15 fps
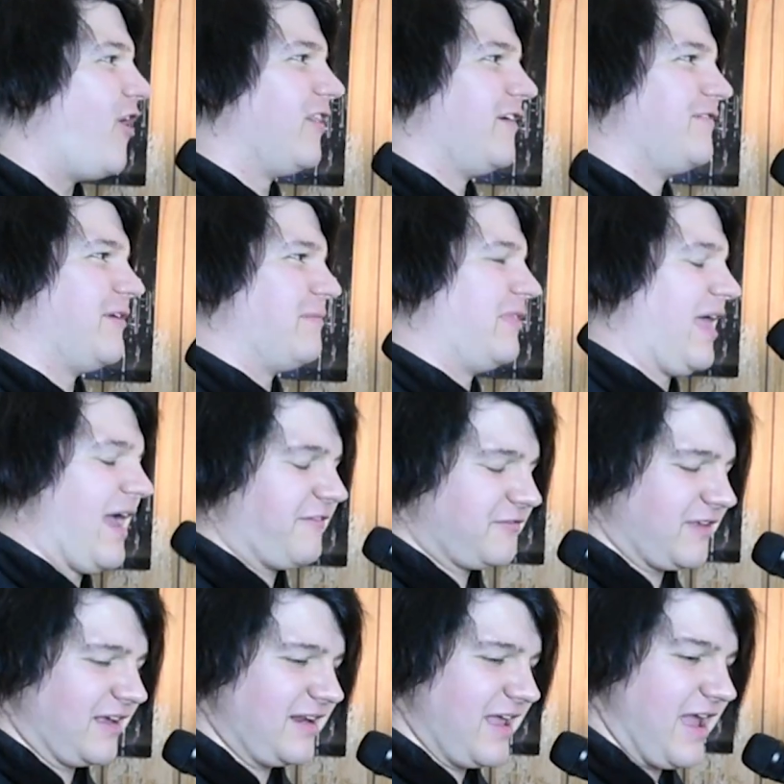All of them
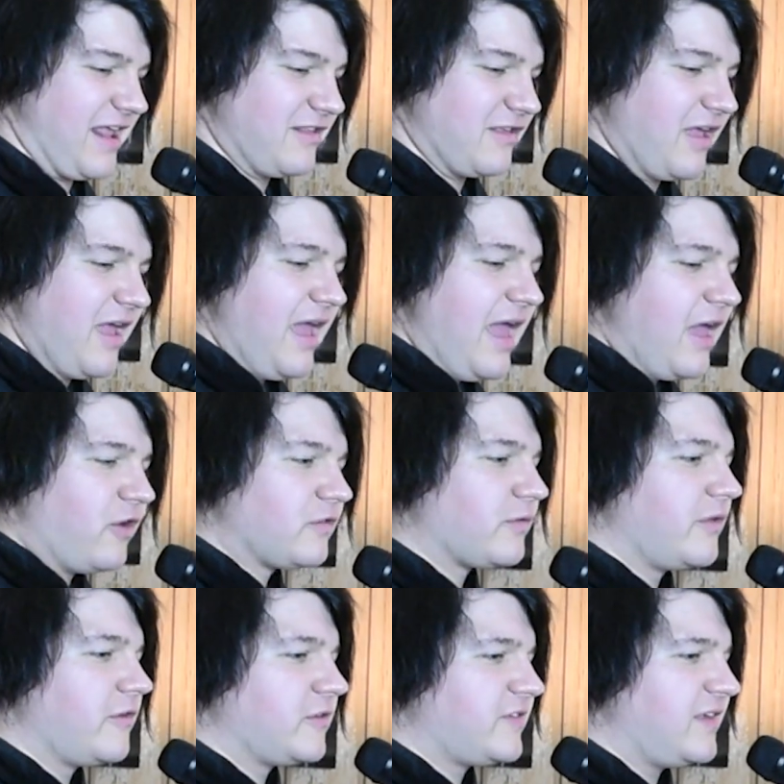left, and it was
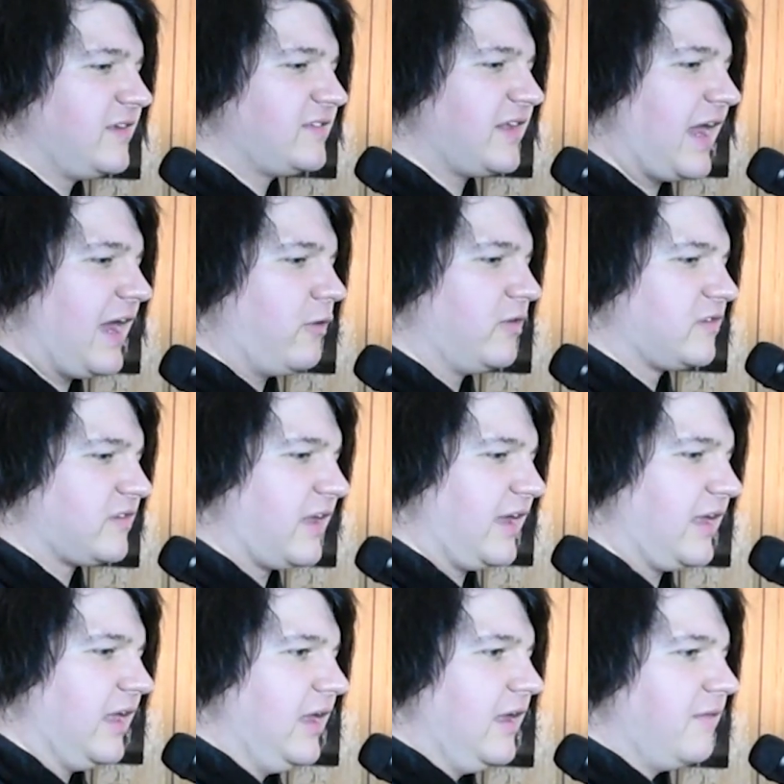one of those things that I was
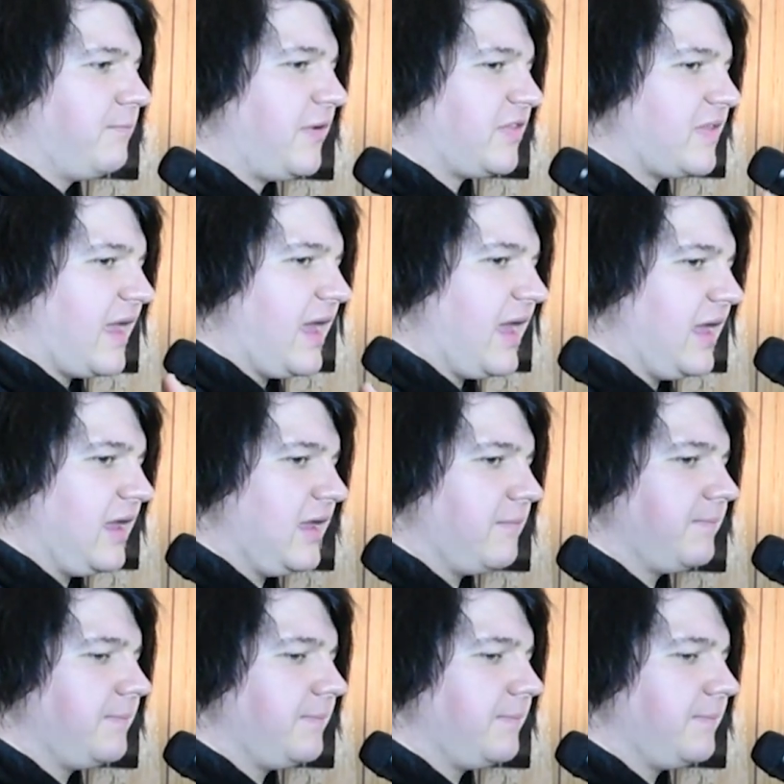like, but it